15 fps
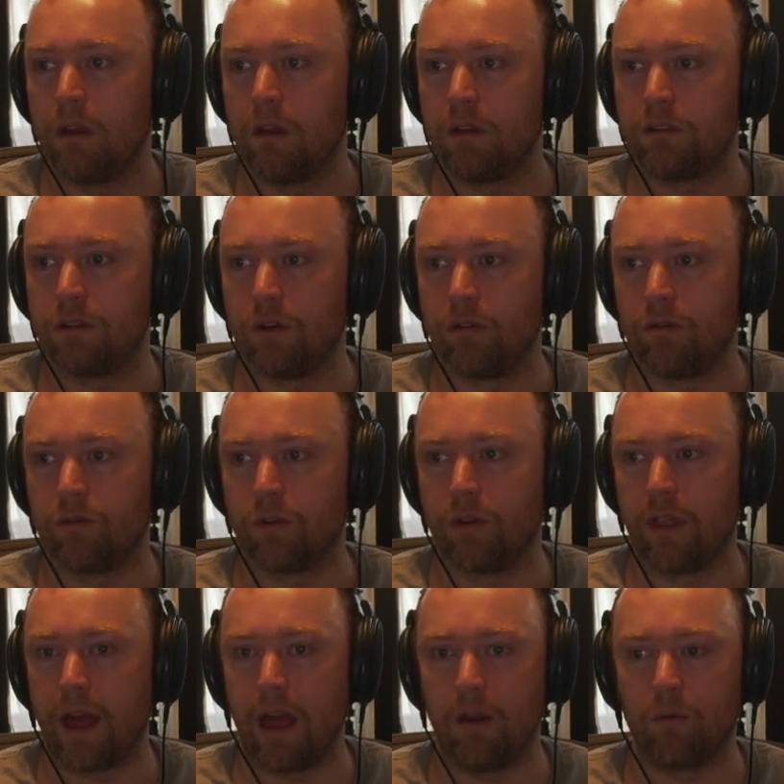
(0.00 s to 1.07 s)
So for
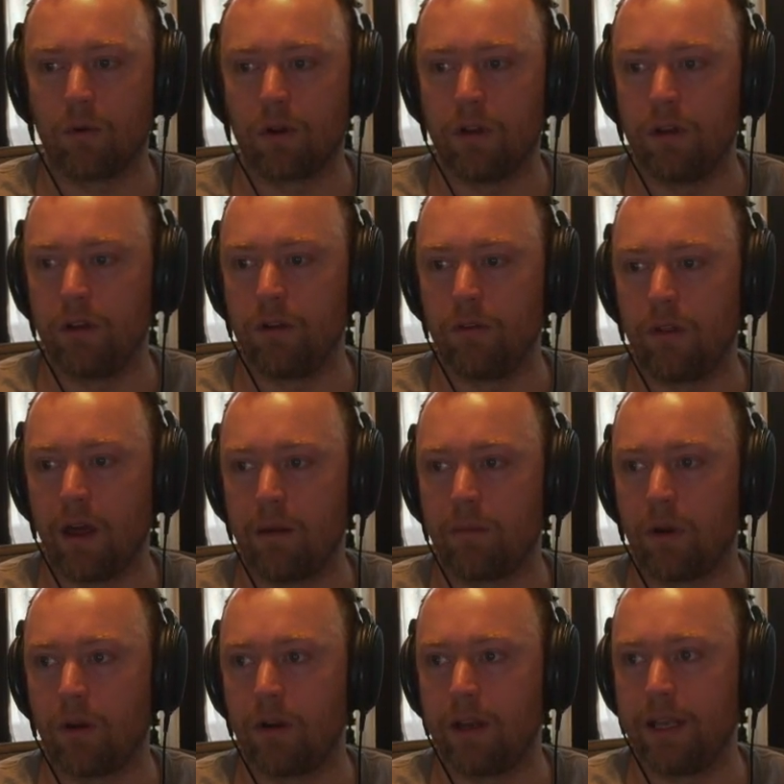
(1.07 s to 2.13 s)
that, we're going to do that
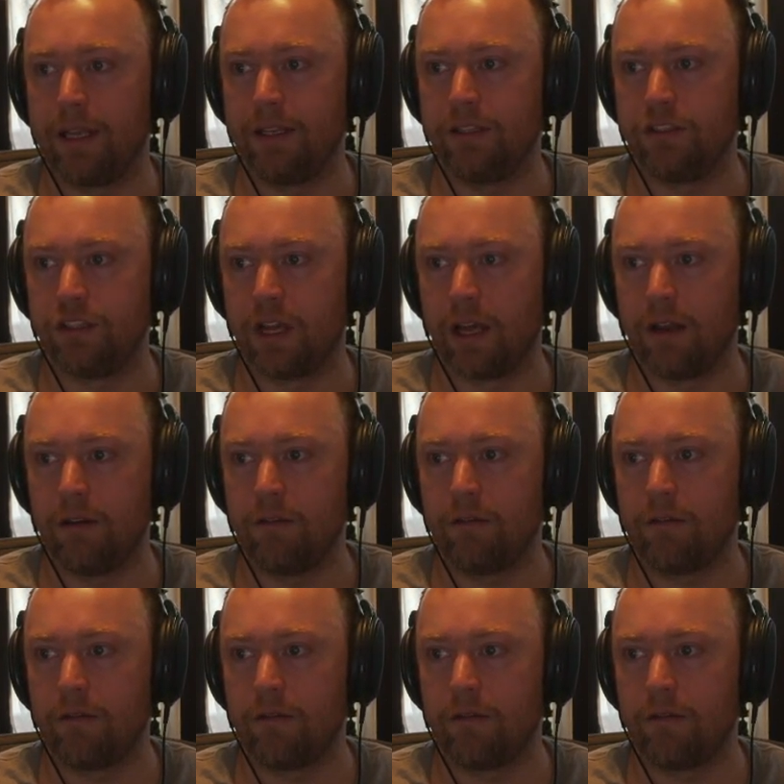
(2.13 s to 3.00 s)
part in Gen.